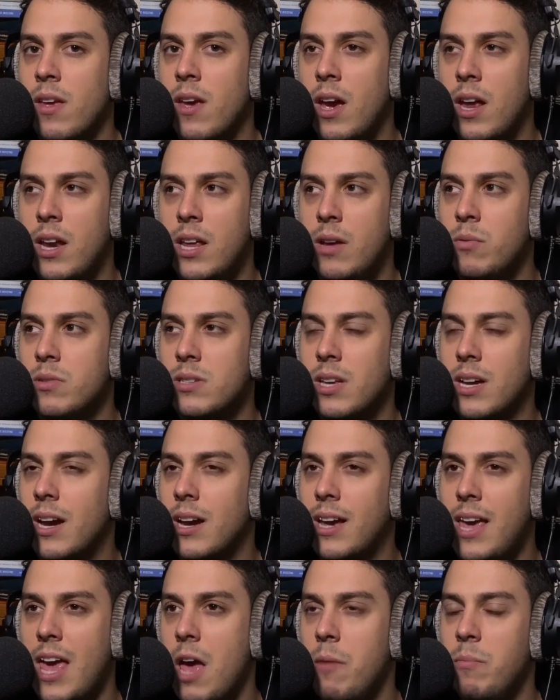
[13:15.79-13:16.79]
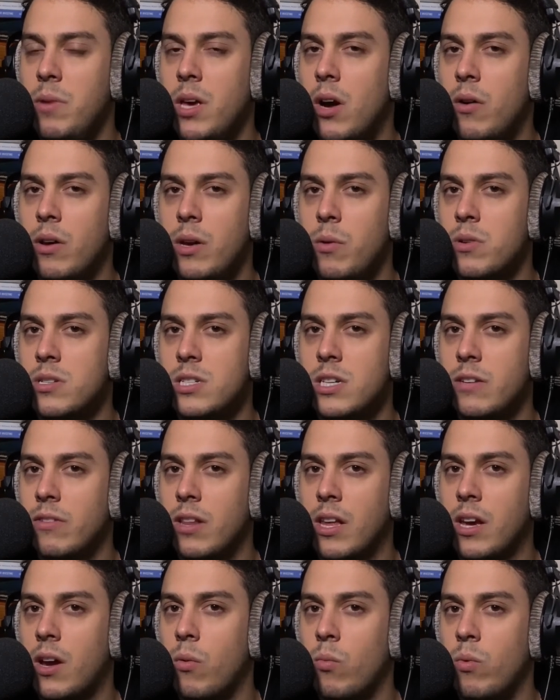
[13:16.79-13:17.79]
And he was like a cameo. He wasn't even
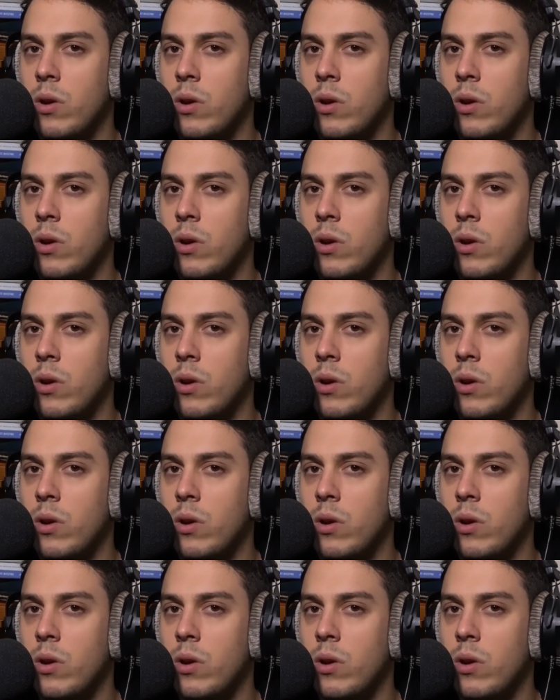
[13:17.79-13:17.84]
like a